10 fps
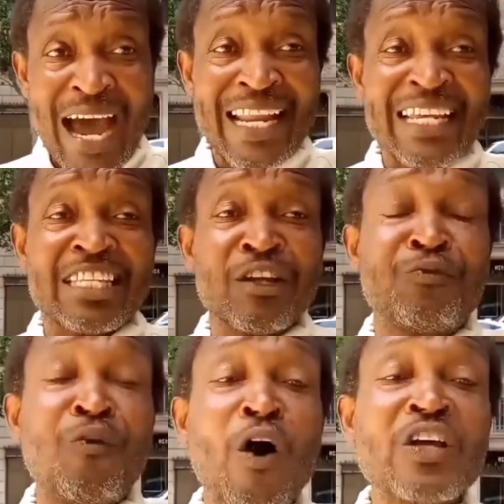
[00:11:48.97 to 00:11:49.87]
and it is the
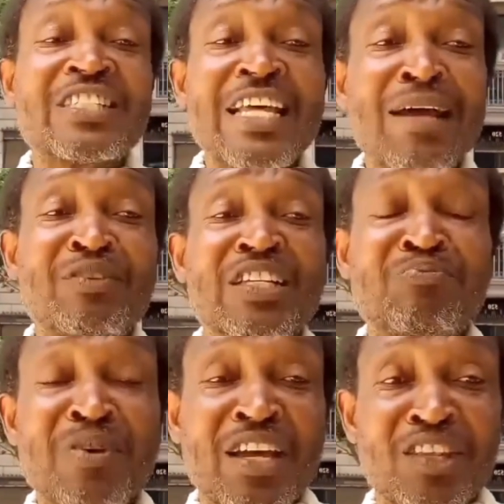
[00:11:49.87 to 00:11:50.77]
first time she's
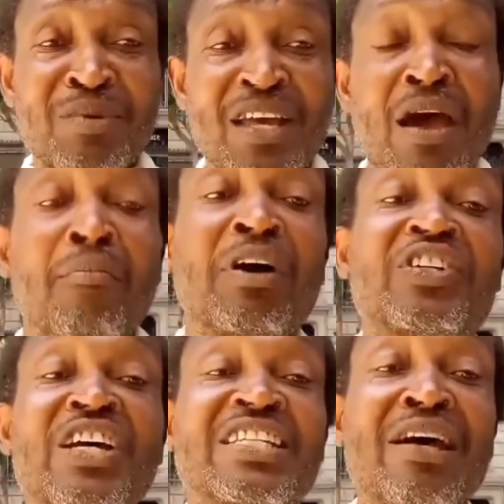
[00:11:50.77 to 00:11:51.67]
speaking to me,
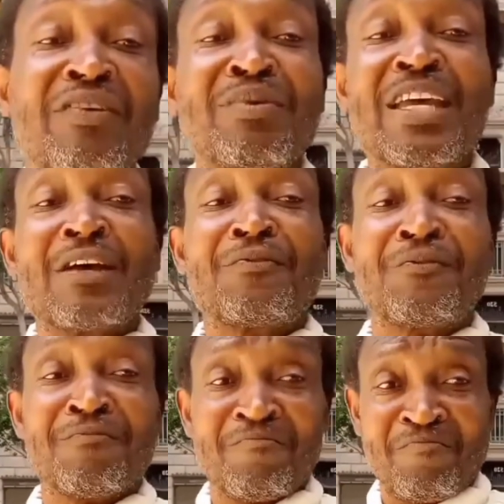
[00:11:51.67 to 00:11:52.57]
but she's giving me gift,
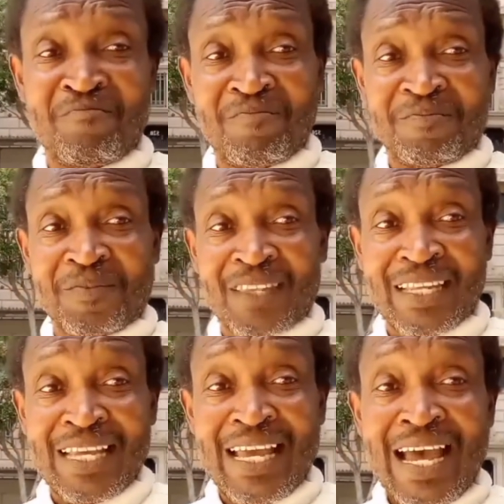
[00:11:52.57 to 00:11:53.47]

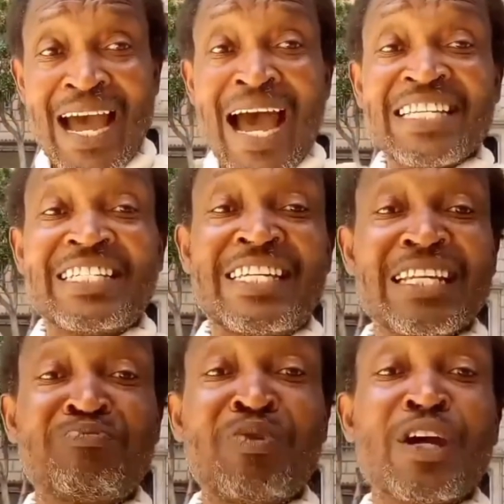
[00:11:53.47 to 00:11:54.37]
and
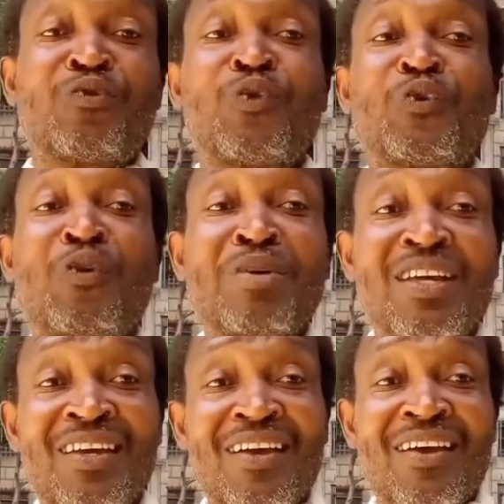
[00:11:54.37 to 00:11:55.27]
she's bringing food for me.